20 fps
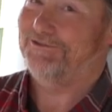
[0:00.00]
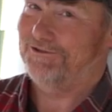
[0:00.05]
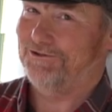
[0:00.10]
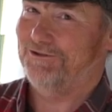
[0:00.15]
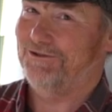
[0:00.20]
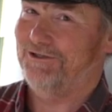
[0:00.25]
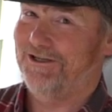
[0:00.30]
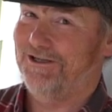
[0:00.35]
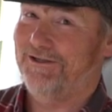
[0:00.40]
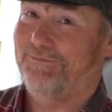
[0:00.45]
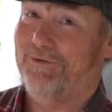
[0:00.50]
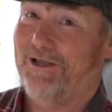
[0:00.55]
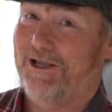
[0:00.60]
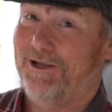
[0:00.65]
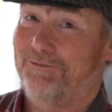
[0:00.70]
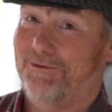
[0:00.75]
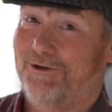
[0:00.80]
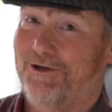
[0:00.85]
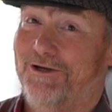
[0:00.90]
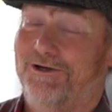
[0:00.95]
toilet
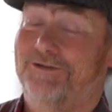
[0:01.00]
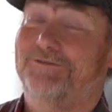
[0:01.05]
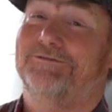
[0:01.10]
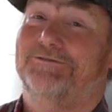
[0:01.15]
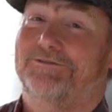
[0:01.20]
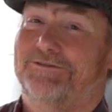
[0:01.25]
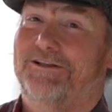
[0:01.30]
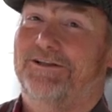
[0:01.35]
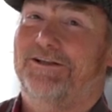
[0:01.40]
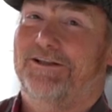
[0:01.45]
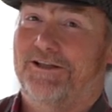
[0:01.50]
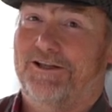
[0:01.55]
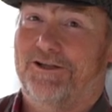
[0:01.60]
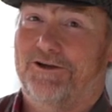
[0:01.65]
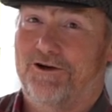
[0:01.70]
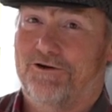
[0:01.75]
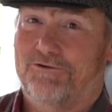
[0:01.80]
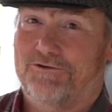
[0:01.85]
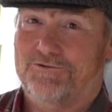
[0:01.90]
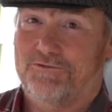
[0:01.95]
paper. You
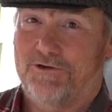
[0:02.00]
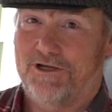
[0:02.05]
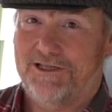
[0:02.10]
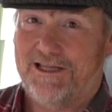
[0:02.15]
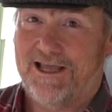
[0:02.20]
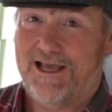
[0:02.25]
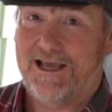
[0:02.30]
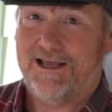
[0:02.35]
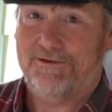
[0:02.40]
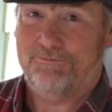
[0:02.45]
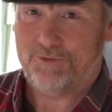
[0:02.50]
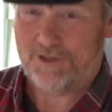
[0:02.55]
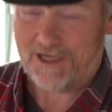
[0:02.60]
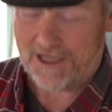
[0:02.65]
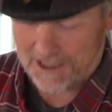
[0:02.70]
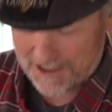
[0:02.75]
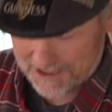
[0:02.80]
always want that, pretty